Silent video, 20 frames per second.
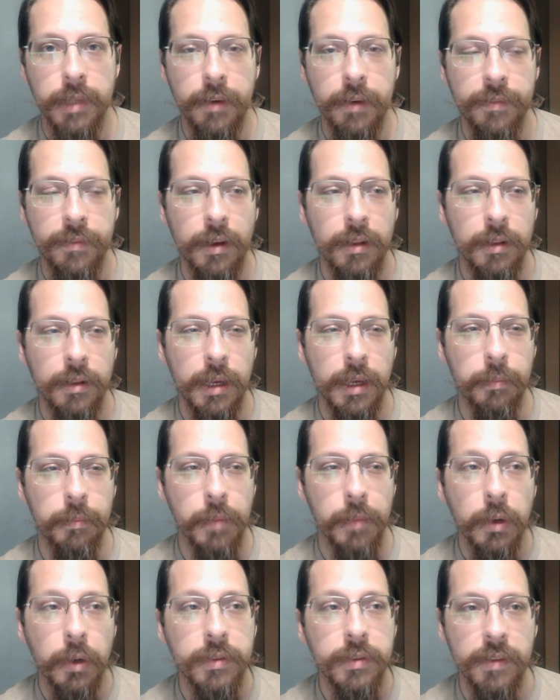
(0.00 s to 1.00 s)
I felt like
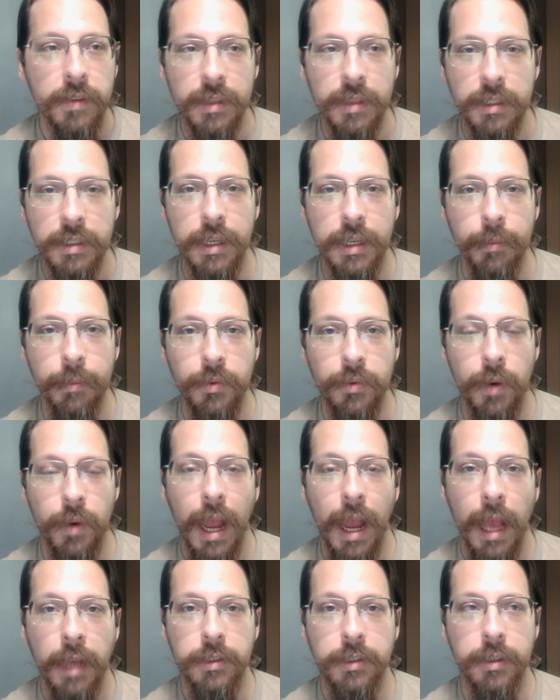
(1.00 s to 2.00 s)
most of the teams were
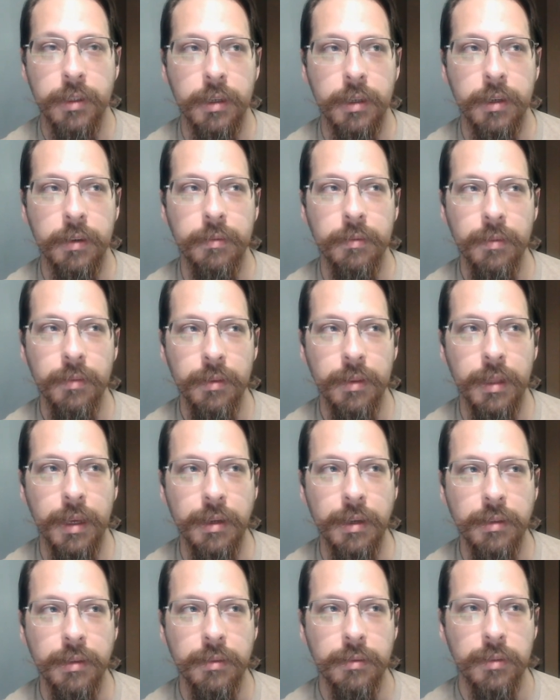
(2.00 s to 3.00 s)
actually,
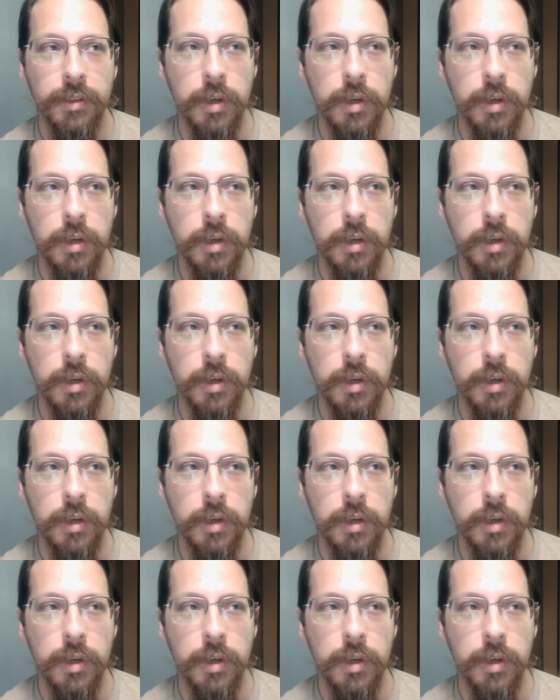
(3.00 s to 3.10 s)
like,